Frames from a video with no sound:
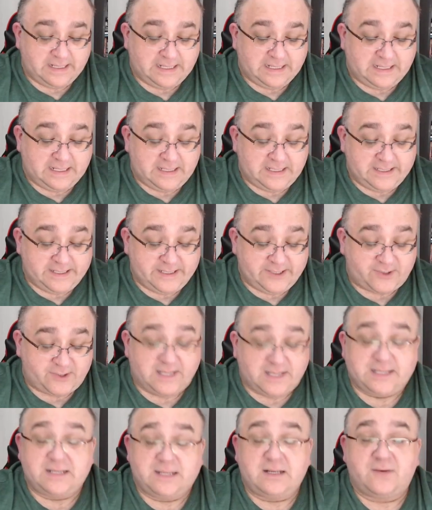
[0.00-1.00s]
He
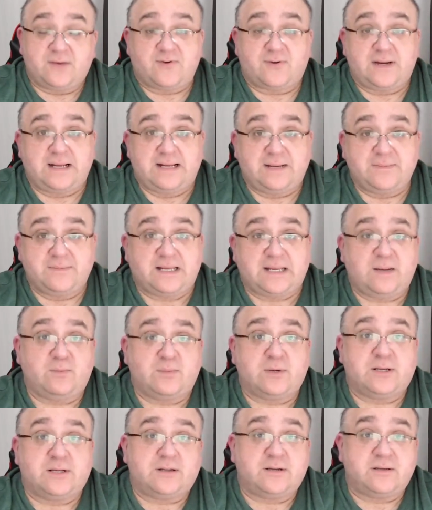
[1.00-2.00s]
traded her for a ham
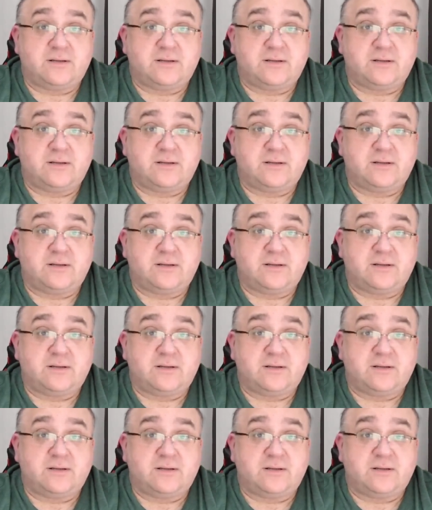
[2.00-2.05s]
sandwich.